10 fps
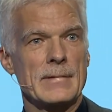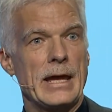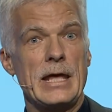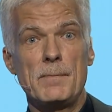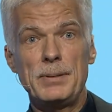
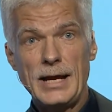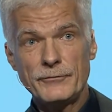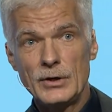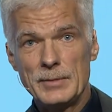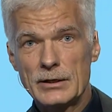In a
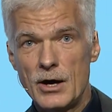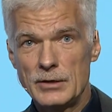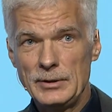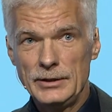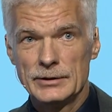platform
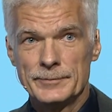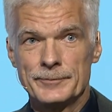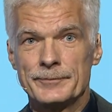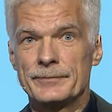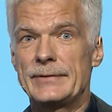economy,
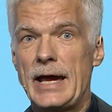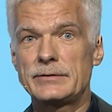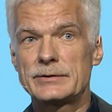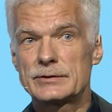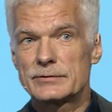
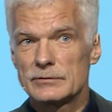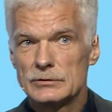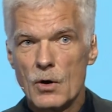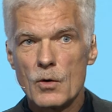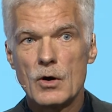that's
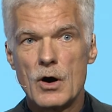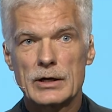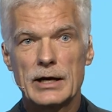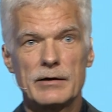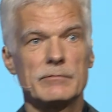no
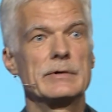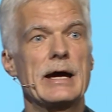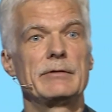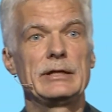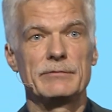longer
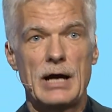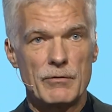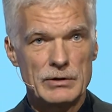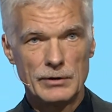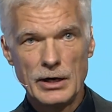how
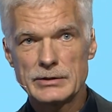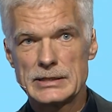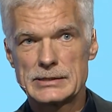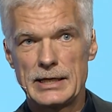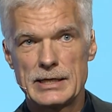we work
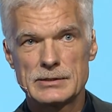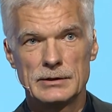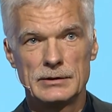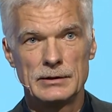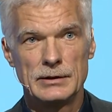these days.
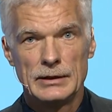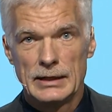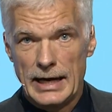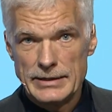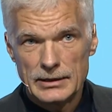
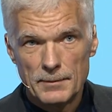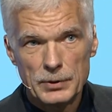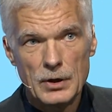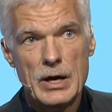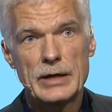I think
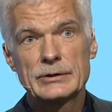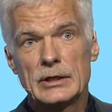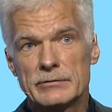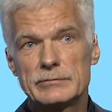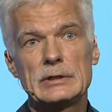employers
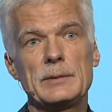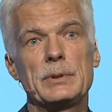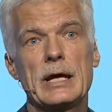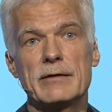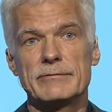will
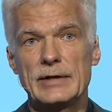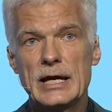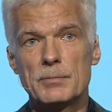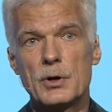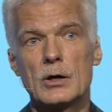play a very
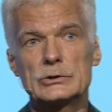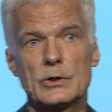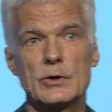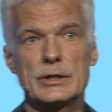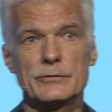important
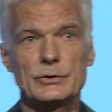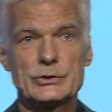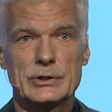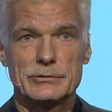role in the future to